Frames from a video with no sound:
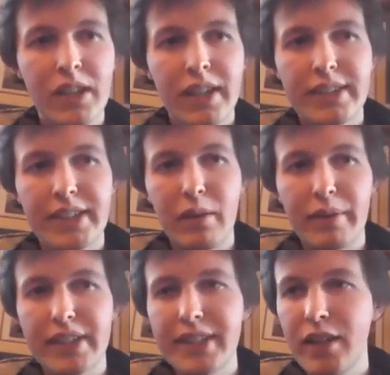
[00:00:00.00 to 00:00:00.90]
So now I'm
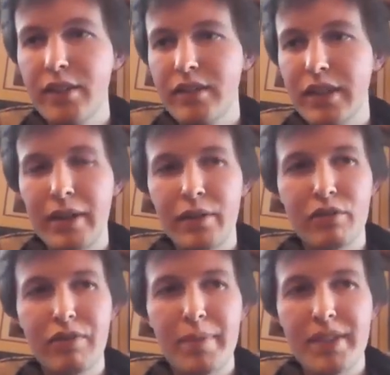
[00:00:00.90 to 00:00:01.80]
going
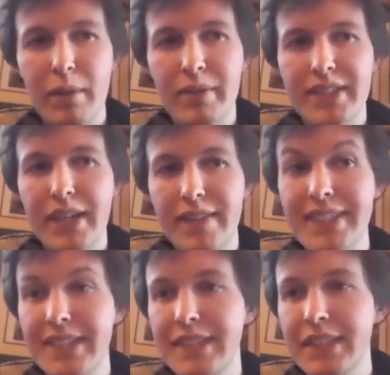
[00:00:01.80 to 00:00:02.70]
to wrap this up and say this
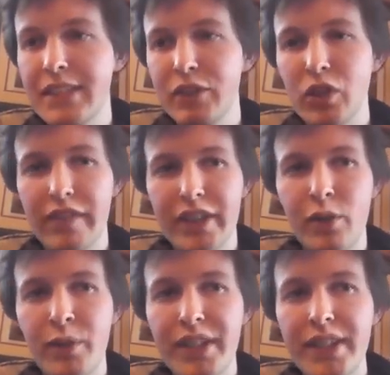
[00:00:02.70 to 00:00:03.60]
is for solving an
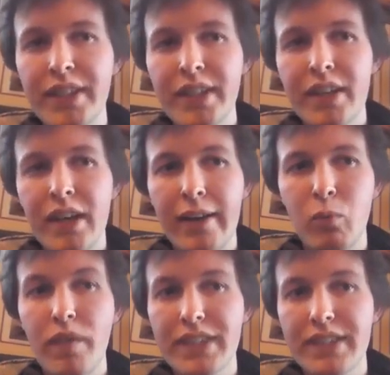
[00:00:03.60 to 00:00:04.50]
ODE. And
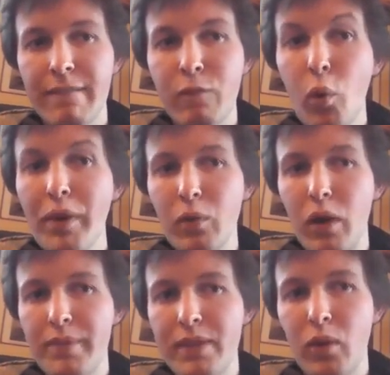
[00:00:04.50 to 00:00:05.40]
what this is formally
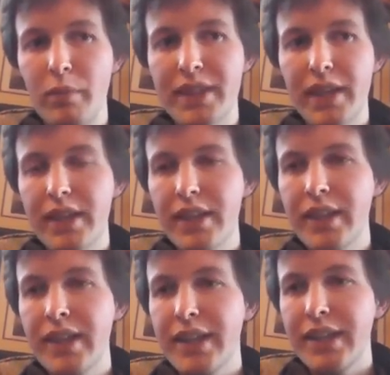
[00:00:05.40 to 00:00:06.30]
what I'm saying here
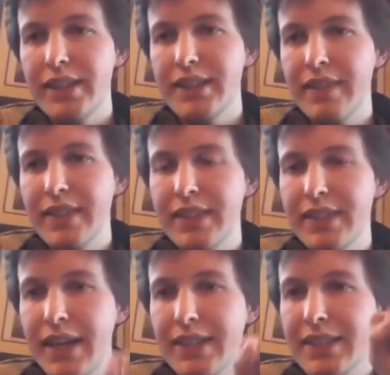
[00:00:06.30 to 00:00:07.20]
is that this is
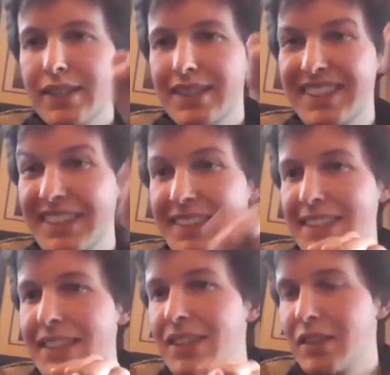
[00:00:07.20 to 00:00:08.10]
that
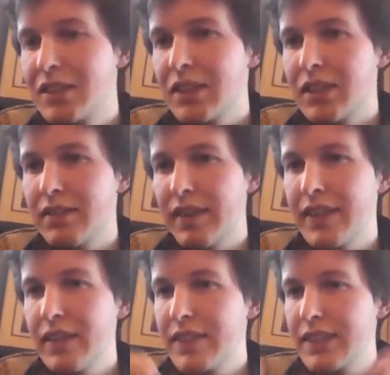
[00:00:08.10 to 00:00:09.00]
dt. If I
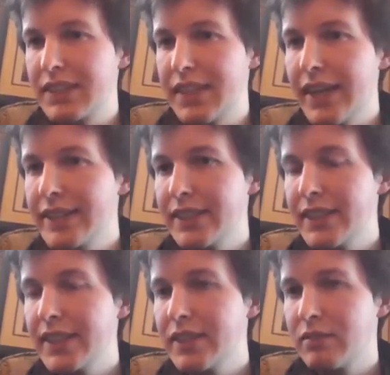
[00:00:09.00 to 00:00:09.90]
think of this as an
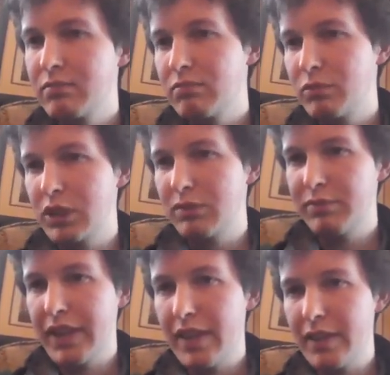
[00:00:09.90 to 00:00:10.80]
SDE, just
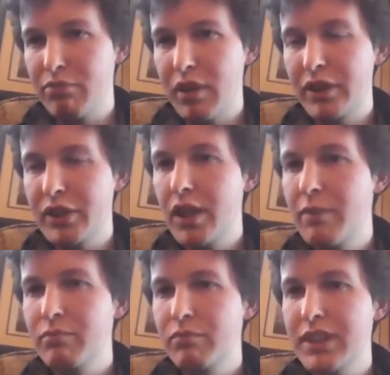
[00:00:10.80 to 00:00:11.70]
forget the Brownian
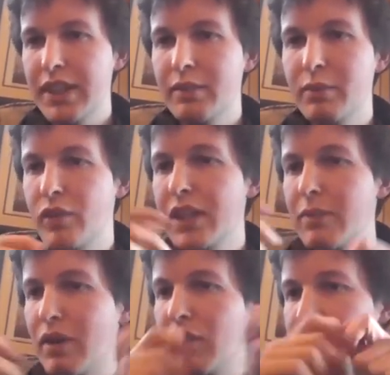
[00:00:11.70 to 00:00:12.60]
term for a second. But if you think
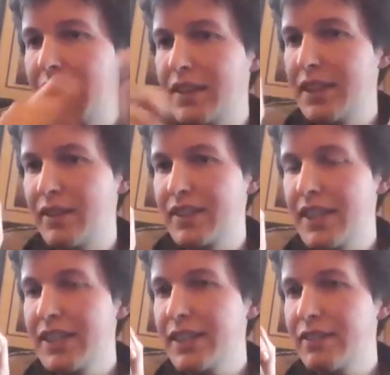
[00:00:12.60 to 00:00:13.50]
about writing this down as an
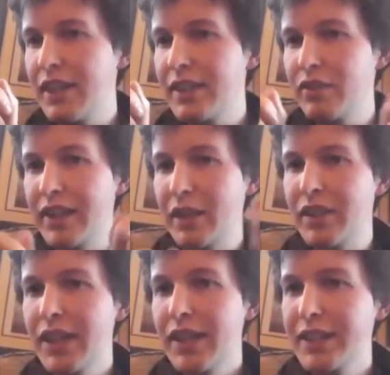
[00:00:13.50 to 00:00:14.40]
SDE, right, you write down
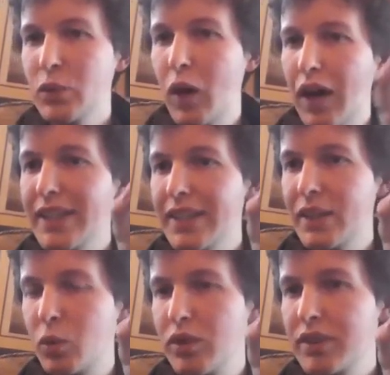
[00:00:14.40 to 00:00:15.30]
dy
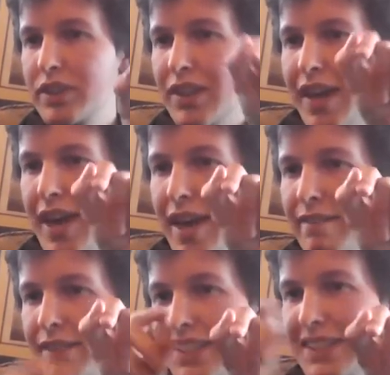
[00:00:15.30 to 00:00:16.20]
equals
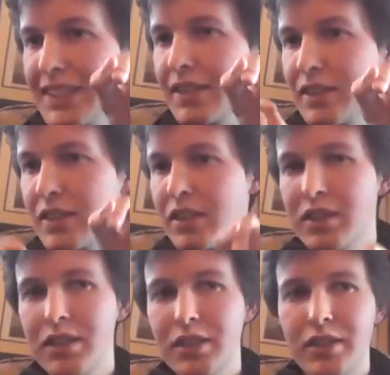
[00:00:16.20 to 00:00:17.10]
f dt.
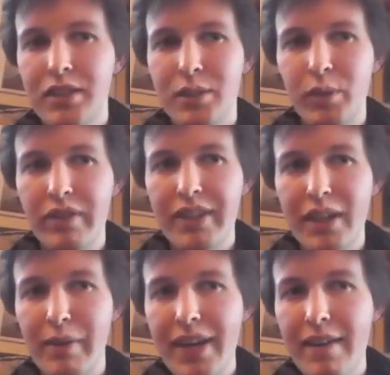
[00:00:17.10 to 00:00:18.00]
So I've written
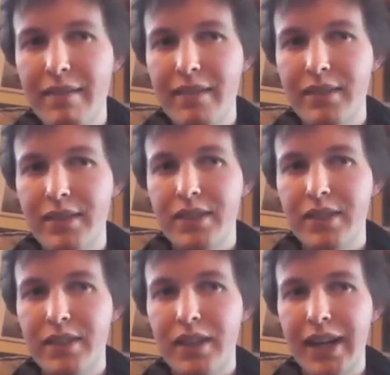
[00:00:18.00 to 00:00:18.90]
down my f,
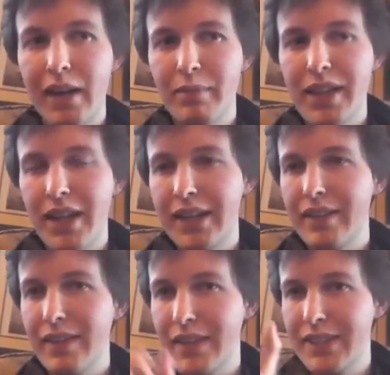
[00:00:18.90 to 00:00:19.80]
and now I'm telling it
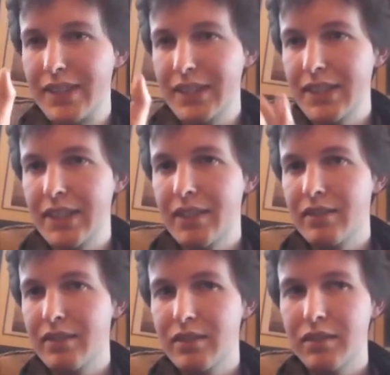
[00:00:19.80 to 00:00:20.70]
that there's a dt
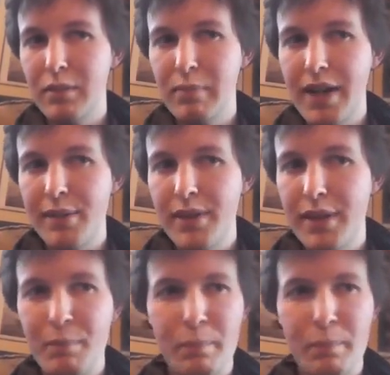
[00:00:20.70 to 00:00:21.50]
that pairs with it.